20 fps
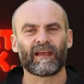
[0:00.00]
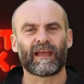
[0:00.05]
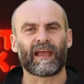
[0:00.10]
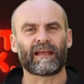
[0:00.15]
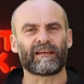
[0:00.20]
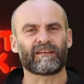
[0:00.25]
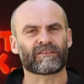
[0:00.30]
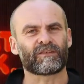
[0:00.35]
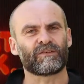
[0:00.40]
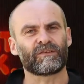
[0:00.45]

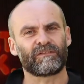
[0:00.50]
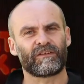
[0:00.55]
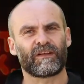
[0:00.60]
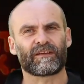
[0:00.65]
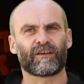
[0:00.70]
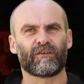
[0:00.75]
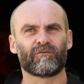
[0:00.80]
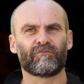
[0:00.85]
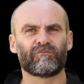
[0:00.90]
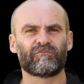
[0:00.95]
and it's kind of
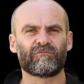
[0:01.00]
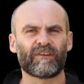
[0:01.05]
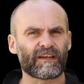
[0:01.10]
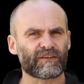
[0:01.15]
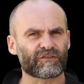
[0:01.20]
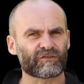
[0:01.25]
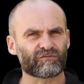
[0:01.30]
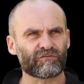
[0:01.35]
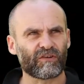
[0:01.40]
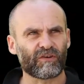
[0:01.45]
like a
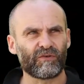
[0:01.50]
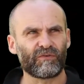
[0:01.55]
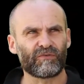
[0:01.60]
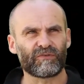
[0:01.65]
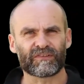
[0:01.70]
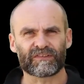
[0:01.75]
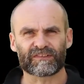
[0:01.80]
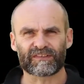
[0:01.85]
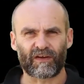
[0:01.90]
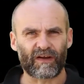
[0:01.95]
retro
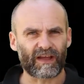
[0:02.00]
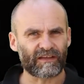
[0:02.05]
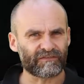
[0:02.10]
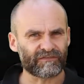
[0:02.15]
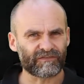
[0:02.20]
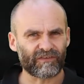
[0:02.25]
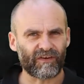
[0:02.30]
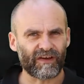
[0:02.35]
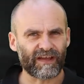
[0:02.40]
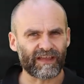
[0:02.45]

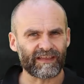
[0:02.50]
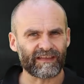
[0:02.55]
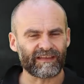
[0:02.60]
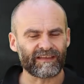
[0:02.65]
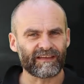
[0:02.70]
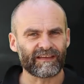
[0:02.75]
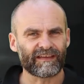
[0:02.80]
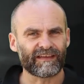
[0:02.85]
sci-fi